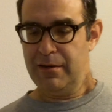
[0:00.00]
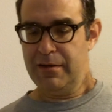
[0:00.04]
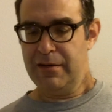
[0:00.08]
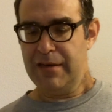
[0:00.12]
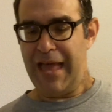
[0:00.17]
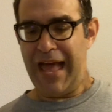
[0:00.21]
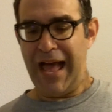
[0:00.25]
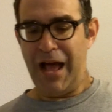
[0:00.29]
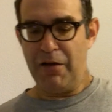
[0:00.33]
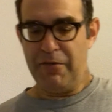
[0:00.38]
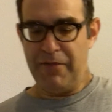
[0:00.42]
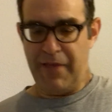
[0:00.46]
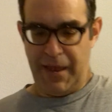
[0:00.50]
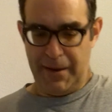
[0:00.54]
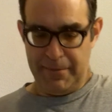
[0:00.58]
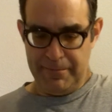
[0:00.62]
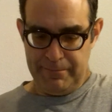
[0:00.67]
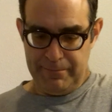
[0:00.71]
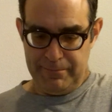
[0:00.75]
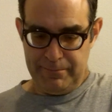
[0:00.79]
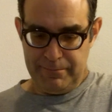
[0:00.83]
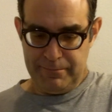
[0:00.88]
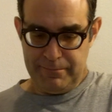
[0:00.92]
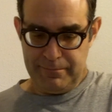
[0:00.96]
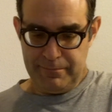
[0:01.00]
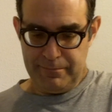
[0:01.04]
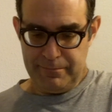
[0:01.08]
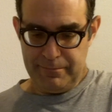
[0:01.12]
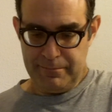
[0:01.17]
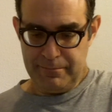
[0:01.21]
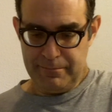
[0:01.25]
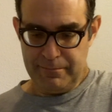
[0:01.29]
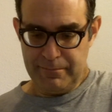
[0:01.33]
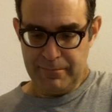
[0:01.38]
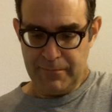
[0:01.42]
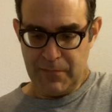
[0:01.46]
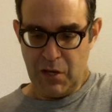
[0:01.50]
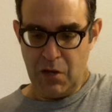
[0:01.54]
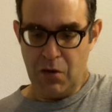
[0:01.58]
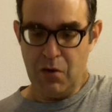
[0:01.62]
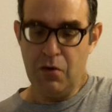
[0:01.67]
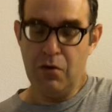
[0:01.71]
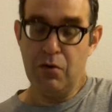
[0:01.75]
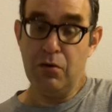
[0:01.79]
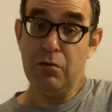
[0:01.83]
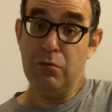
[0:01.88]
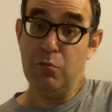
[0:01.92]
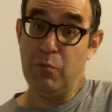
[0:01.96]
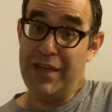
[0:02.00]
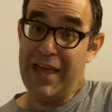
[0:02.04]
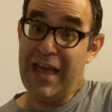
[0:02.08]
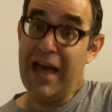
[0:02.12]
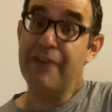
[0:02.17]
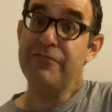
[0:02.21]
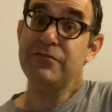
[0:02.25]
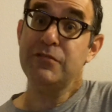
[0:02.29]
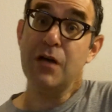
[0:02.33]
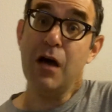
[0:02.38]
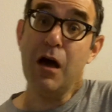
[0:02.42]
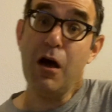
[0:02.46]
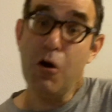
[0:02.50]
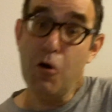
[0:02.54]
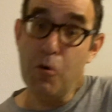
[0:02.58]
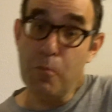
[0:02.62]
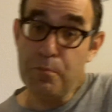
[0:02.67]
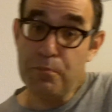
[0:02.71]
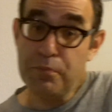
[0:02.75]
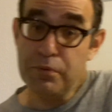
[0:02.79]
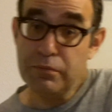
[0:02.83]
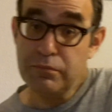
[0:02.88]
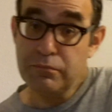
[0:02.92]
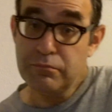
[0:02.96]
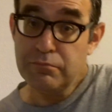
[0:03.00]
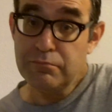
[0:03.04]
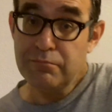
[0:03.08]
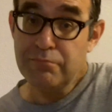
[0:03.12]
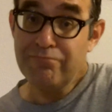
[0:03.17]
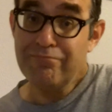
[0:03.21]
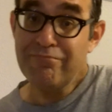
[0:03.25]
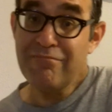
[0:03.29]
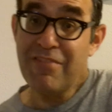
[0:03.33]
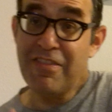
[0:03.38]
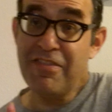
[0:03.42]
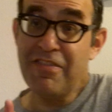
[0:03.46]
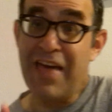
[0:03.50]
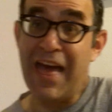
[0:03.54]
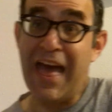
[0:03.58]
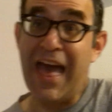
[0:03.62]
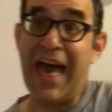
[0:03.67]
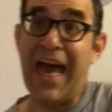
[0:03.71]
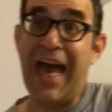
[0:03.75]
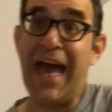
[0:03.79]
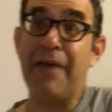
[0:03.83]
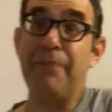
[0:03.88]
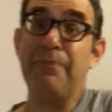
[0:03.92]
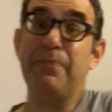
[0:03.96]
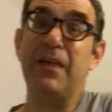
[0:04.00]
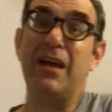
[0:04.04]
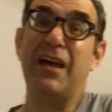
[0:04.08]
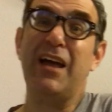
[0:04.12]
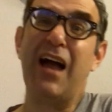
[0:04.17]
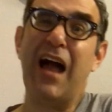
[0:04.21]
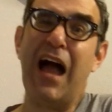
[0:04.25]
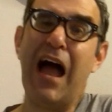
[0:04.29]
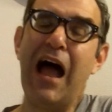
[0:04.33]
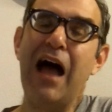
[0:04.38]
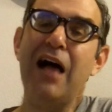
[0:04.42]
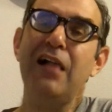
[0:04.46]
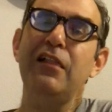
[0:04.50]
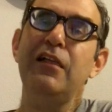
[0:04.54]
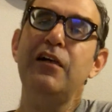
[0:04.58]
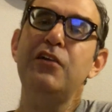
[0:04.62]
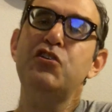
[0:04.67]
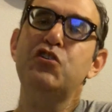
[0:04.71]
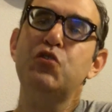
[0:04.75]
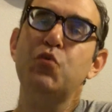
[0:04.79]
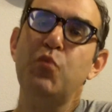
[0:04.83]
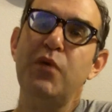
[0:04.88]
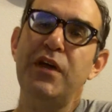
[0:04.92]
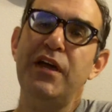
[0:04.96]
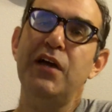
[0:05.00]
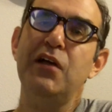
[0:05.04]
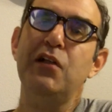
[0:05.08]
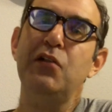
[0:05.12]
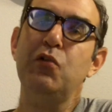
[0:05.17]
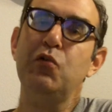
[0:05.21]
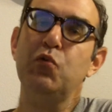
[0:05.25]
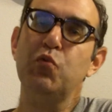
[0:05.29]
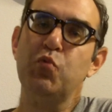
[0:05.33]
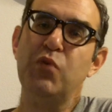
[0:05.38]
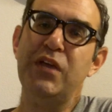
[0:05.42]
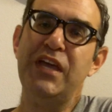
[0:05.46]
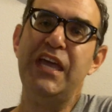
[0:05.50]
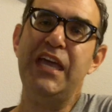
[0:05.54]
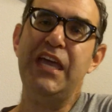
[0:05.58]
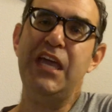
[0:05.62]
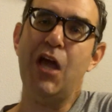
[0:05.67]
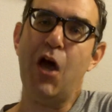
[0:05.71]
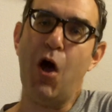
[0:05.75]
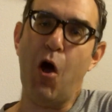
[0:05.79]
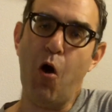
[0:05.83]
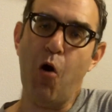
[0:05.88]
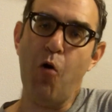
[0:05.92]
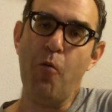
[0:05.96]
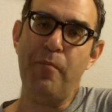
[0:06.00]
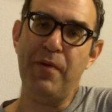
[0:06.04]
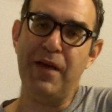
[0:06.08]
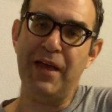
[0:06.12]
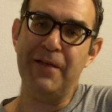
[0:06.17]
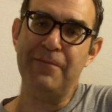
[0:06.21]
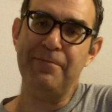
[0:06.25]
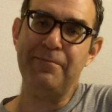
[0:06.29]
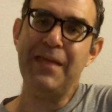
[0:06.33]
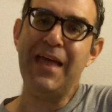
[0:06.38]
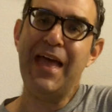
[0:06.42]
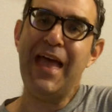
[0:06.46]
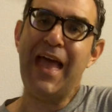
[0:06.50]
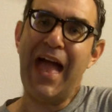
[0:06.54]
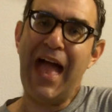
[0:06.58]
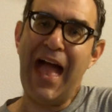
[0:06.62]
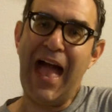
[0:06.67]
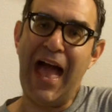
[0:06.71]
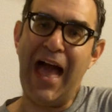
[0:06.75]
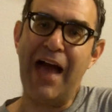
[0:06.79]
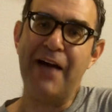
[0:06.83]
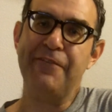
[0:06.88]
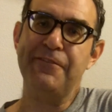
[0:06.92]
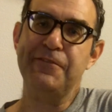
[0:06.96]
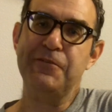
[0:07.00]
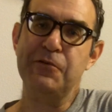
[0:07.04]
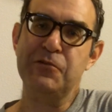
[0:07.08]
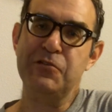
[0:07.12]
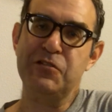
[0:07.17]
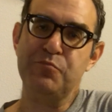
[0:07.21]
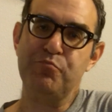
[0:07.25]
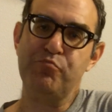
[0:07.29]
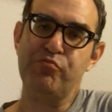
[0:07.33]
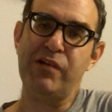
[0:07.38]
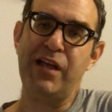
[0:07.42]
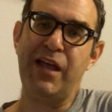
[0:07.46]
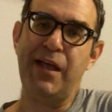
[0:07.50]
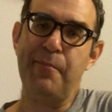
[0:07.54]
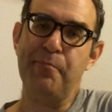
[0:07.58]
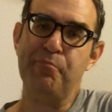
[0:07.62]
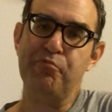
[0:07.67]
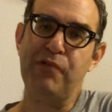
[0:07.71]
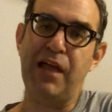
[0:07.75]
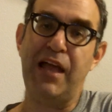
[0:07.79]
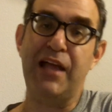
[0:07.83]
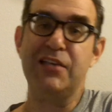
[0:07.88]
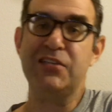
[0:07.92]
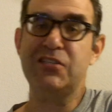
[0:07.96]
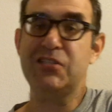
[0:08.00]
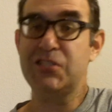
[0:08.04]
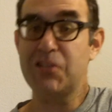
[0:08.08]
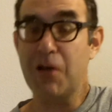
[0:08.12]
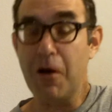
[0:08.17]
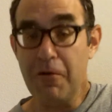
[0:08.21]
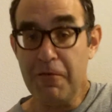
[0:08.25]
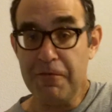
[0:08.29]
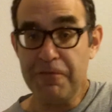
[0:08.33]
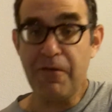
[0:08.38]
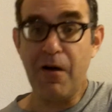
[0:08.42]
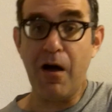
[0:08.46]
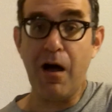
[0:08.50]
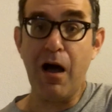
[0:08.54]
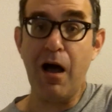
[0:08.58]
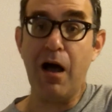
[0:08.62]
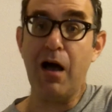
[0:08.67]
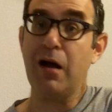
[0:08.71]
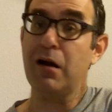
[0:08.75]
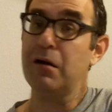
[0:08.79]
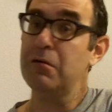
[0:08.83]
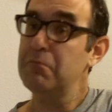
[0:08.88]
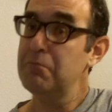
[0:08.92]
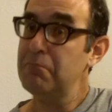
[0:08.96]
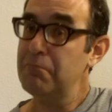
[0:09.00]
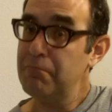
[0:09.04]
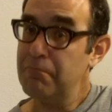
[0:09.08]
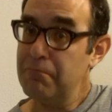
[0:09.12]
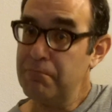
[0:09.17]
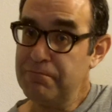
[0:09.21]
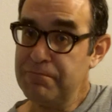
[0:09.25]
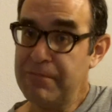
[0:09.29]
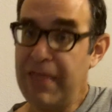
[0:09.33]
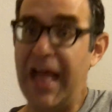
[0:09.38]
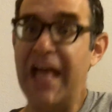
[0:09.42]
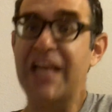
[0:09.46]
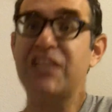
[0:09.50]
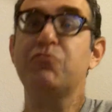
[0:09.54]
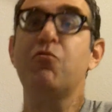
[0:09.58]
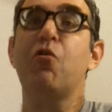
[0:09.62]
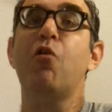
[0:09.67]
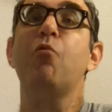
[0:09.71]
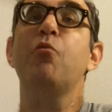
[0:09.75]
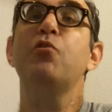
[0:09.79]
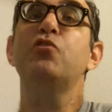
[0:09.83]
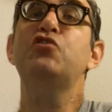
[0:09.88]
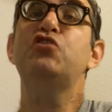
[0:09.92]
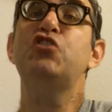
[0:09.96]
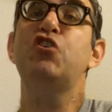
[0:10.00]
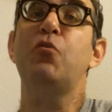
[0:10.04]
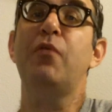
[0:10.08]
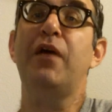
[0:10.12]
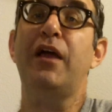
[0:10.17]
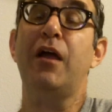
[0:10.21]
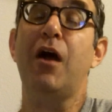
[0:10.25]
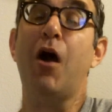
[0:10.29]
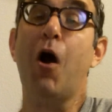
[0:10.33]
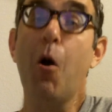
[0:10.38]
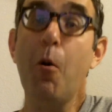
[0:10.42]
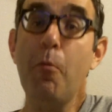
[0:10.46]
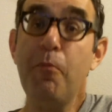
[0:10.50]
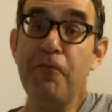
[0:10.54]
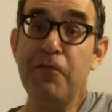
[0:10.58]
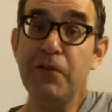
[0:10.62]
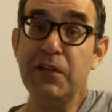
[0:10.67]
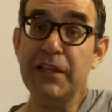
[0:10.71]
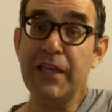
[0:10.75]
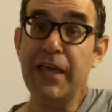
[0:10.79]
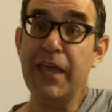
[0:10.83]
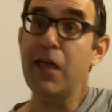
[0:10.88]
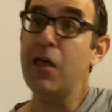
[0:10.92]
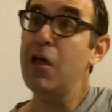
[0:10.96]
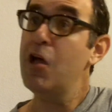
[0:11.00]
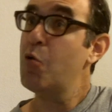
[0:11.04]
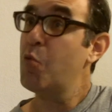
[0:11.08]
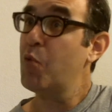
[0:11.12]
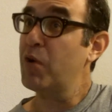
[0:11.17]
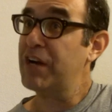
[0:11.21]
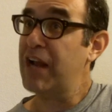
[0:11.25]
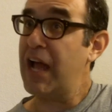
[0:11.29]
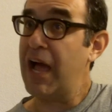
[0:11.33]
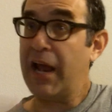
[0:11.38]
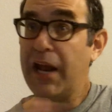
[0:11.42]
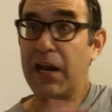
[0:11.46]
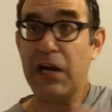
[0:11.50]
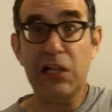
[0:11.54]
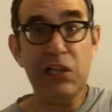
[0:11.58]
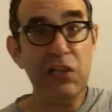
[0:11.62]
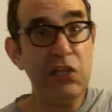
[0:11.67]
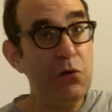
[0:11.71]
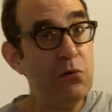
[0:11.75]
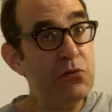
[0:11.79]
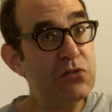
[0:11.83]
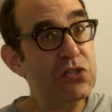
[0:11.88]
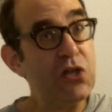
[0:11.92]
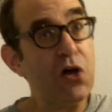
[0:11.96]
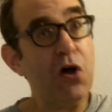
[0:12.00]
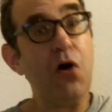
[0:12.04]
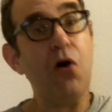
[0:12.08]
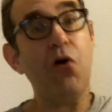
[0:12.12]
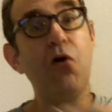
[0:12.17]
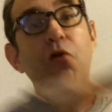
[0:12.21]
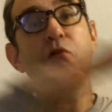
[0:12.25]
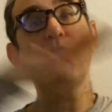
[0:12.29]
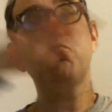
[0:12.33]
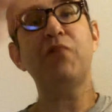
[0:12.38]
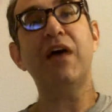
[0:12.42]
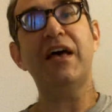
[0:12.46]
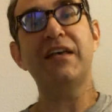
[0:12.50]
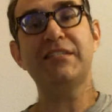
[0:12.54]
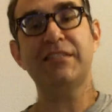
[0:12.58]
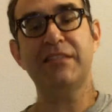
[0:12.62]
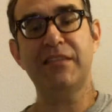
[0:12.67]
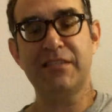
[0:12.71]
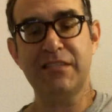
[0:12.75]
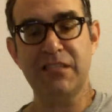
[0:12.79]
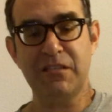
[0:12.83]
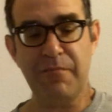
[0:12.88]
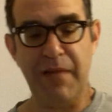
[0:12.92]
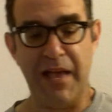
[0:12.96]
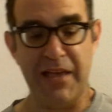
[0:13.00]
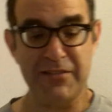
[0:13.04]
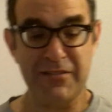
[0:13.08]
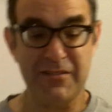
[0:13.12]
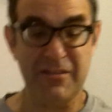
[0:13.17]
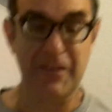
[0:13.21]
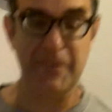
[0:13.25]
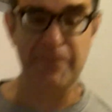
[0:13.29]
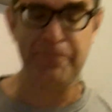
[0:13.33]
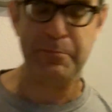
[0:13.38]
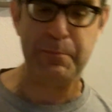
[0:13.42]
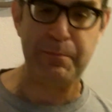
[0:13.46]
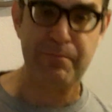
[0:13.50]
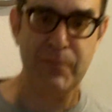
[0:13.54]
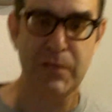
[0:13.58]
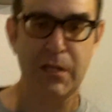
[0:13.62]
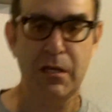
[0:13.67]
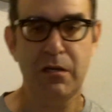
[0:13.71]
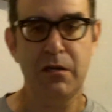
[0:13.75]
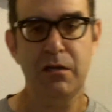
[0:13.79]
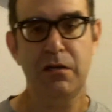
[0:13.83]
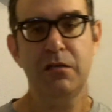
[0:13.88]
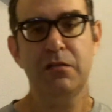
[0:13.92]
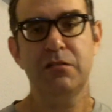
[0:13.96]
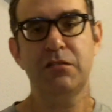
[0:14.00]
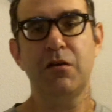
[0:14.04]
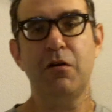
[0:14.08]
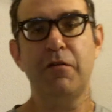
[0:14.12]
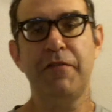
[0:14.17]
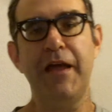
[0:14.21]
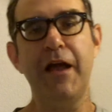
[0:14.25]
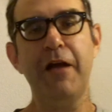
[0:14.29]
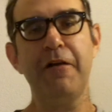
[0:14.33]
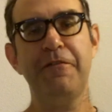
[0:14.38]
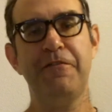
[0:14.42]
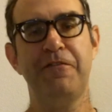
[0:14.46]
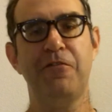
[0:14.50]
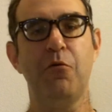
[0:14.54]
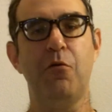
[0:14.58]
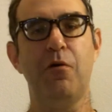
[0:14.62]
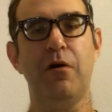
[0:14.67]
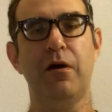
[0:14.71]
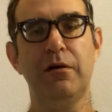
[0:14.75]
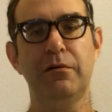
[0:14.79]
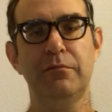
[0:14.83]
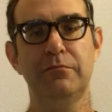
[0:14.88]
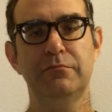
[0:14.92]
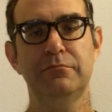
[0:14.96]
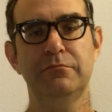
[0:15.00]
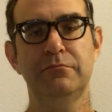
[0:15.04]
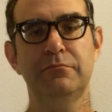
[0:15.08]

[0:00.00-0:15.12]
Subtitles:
Now then, we have to hope that the college will reopen after spring break. So far, that's what we're doing. Hopefully, we're not going to lose the whole rest of the semester. So therefore,